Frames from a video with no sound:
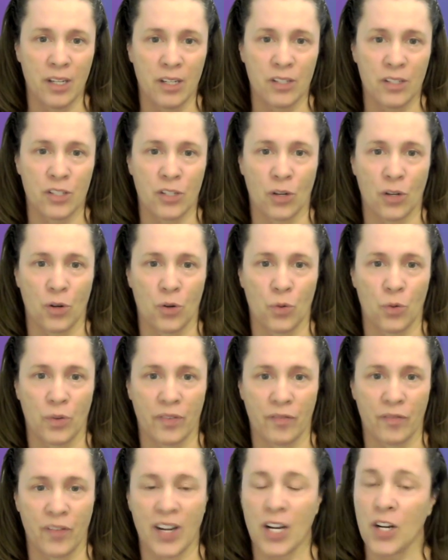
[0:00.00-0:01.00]
So we
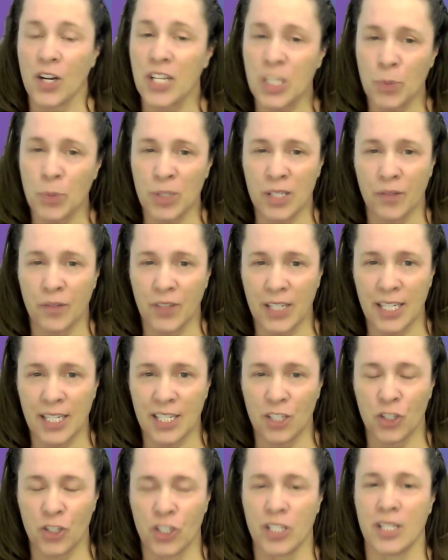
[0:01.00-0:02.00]
have very specific
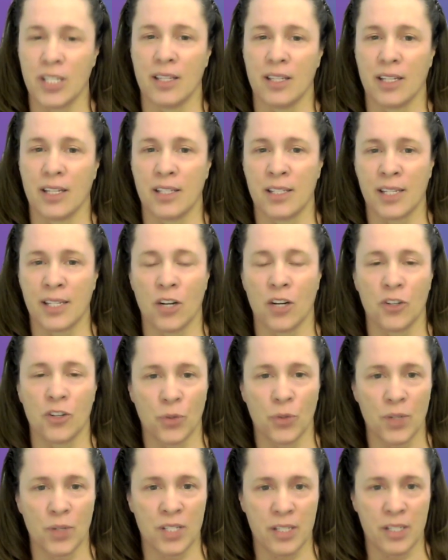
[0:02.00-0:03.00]
EEG that's
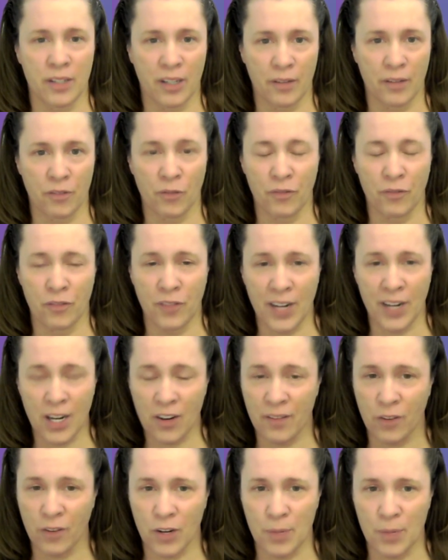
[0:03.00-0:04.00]
characteristic of
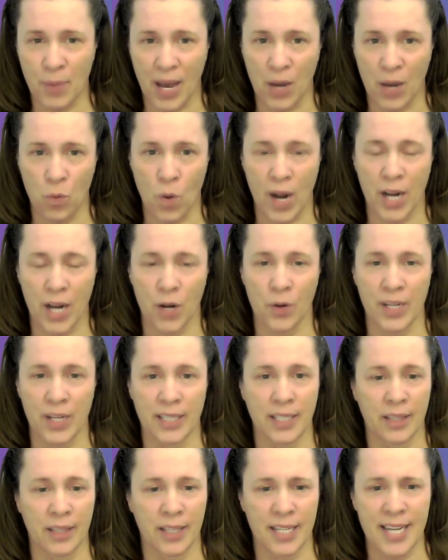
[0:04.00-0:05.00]
very, very bad wiring,
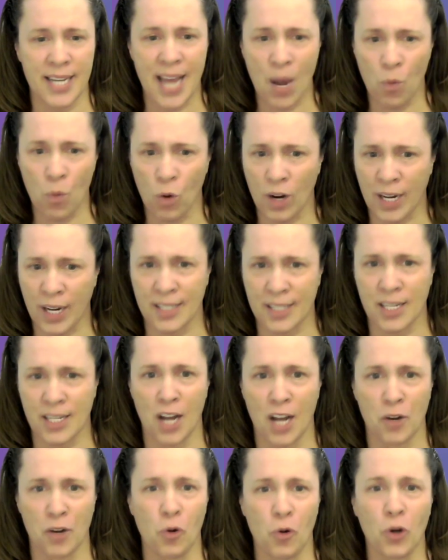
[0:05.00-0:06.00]
that the network has
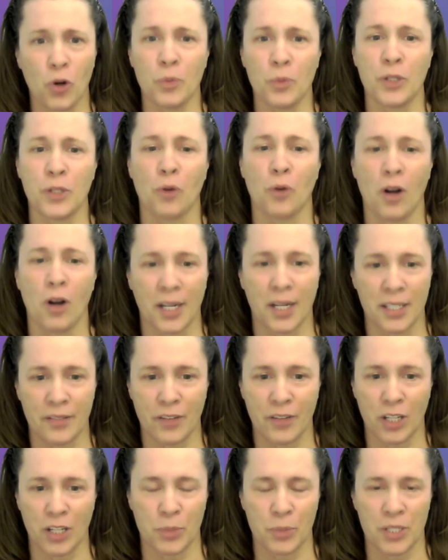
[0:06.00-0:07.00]
gone horribly wrong and
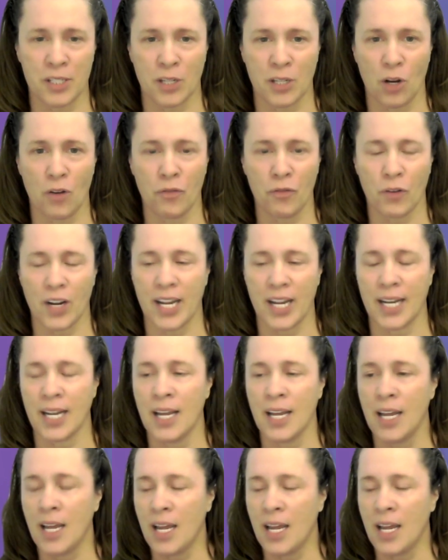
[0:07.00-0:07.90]
developed itself, right?